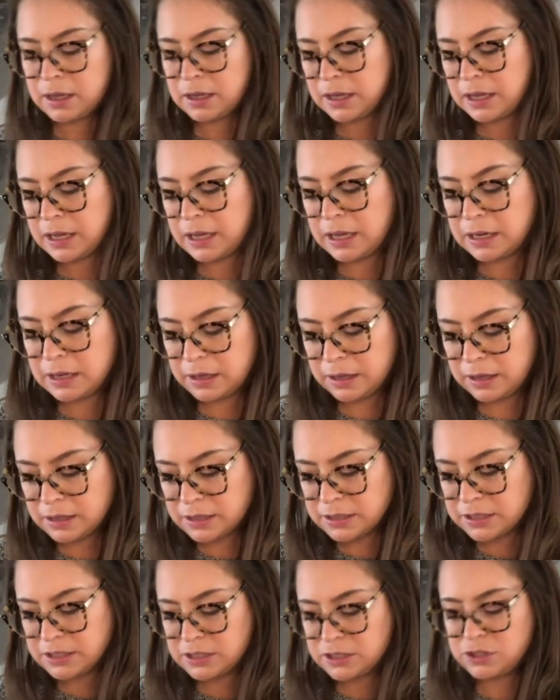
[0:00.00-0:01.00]
And
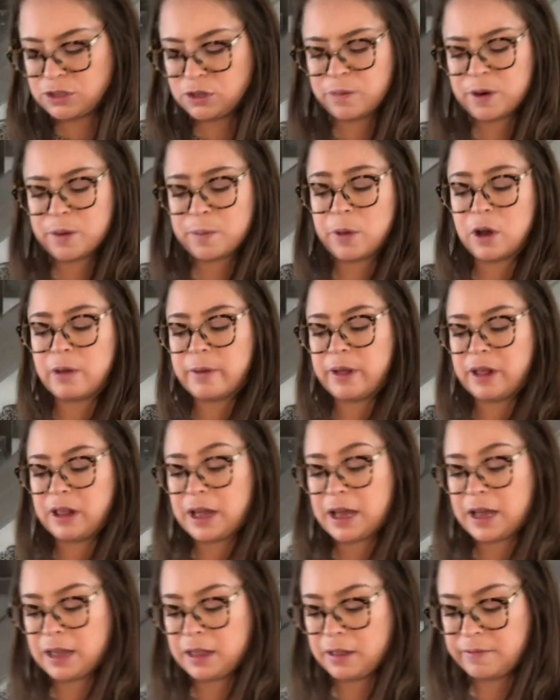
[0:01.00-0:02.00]
this is super mobile.
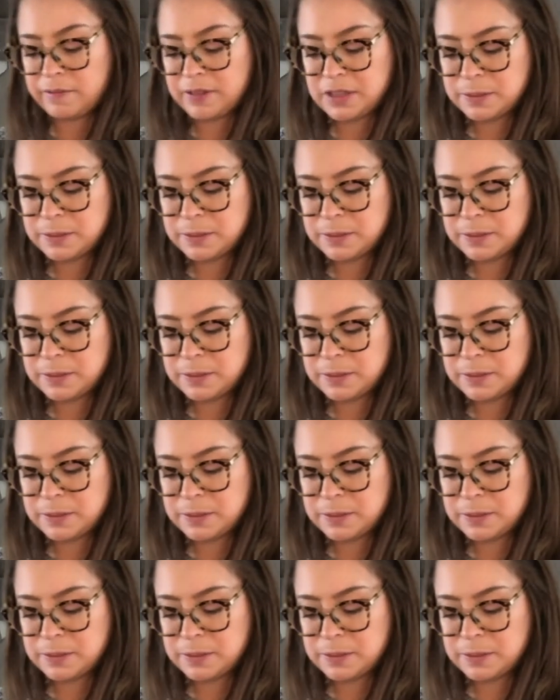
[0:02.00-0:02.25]
I love this